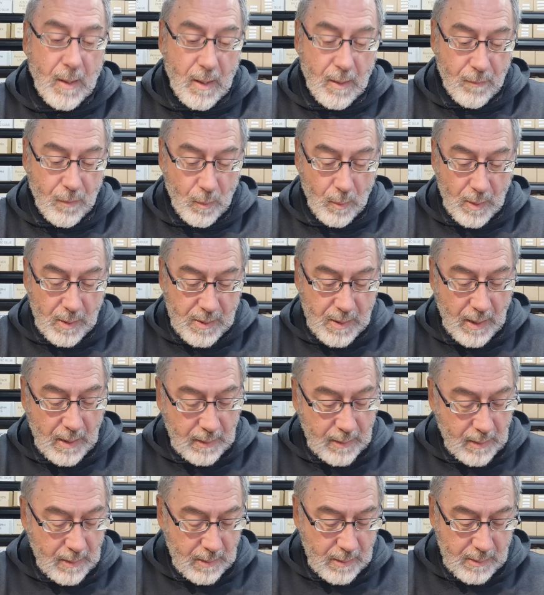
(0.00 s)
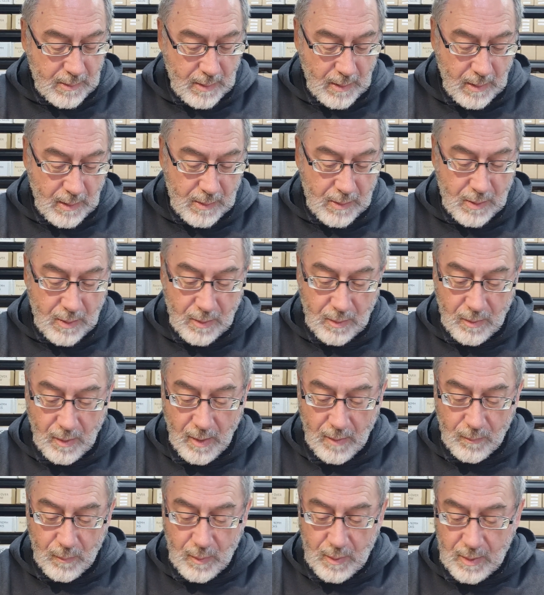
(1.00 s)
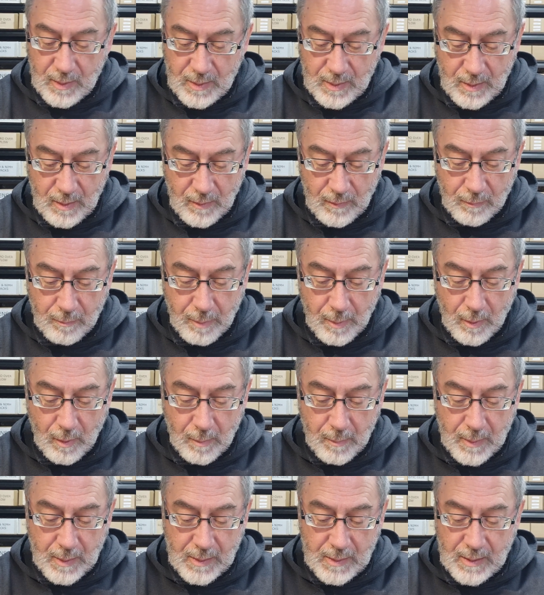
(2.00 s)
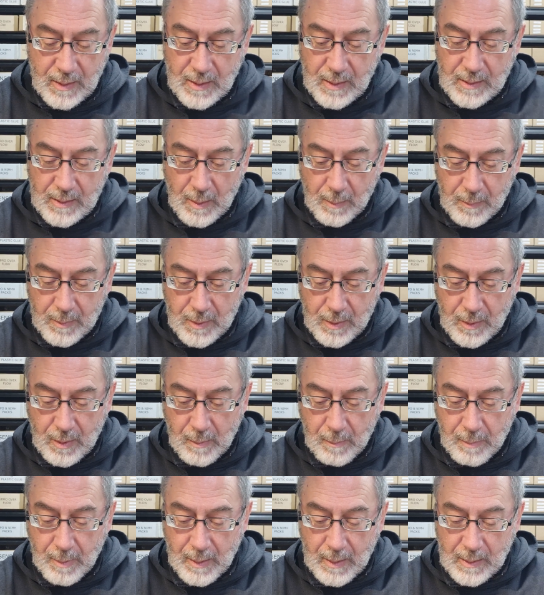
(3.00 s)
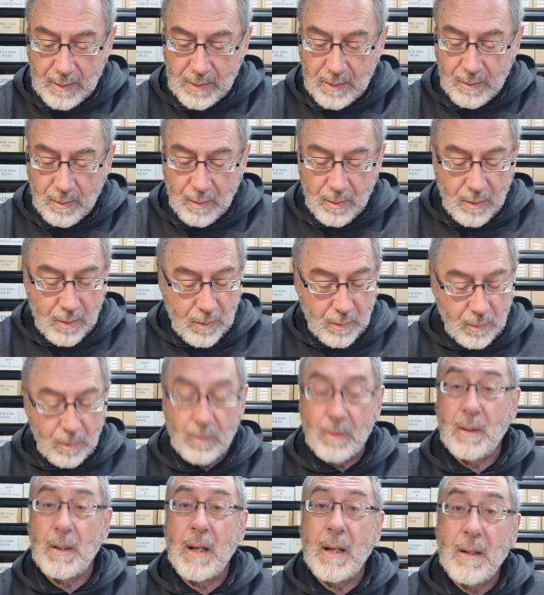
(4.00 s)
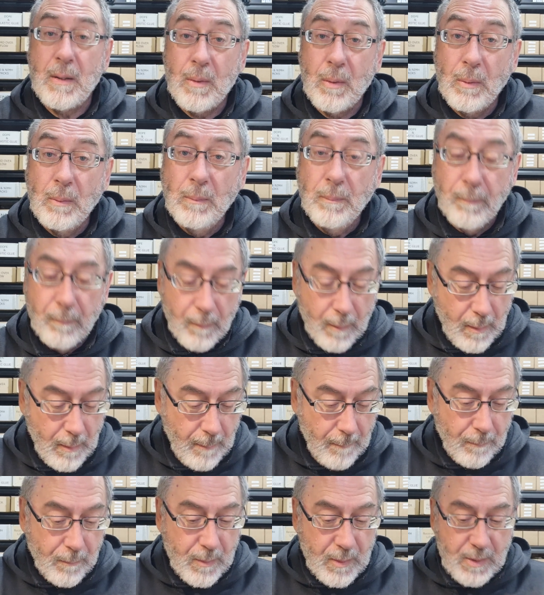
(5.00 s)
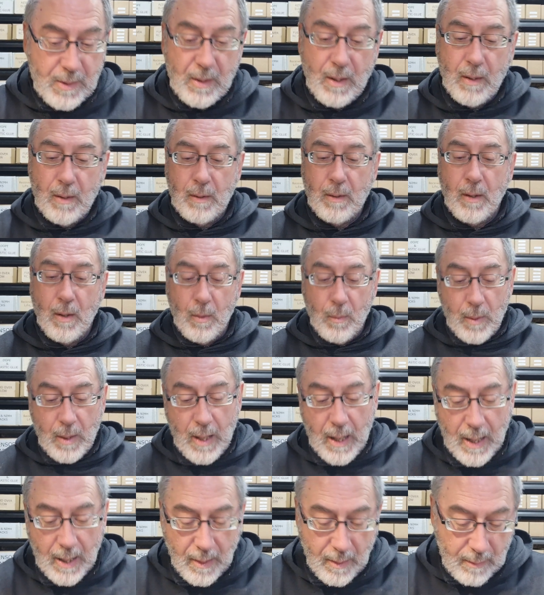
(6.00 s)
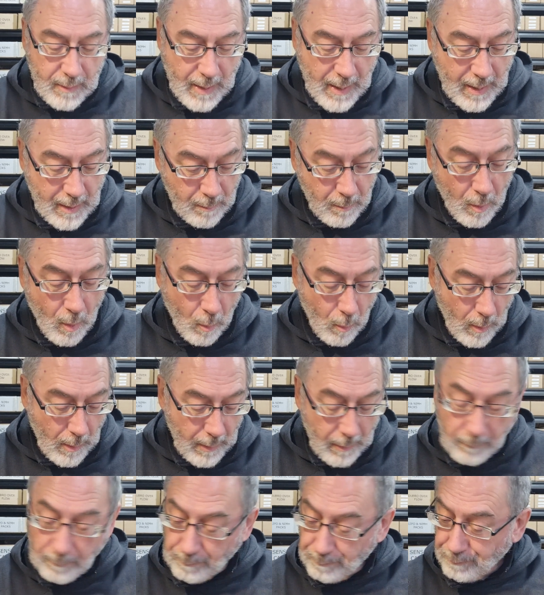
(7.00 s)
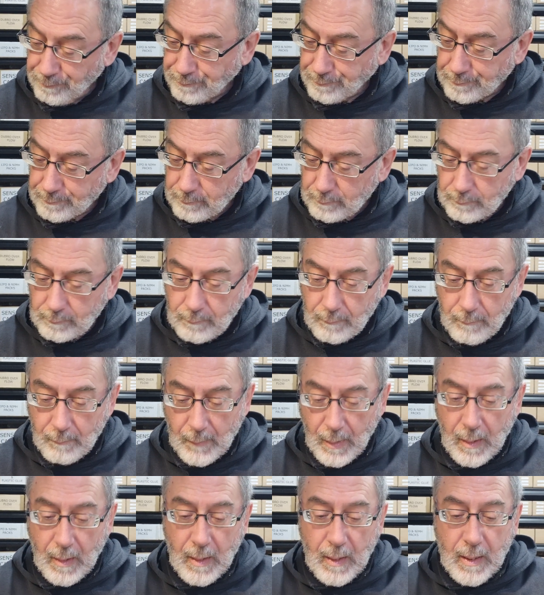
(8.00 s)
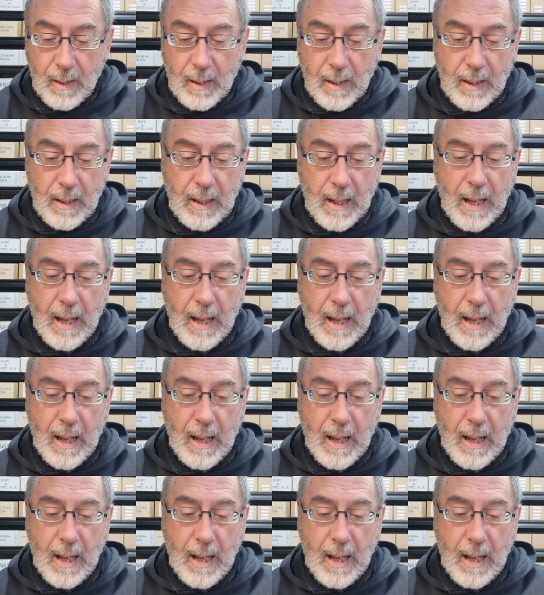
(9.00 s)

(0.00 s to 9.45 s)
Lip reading: If you want to take it to the grave with yourself, by all means it is up to you. But it's not do all and end all. So I went out of my way and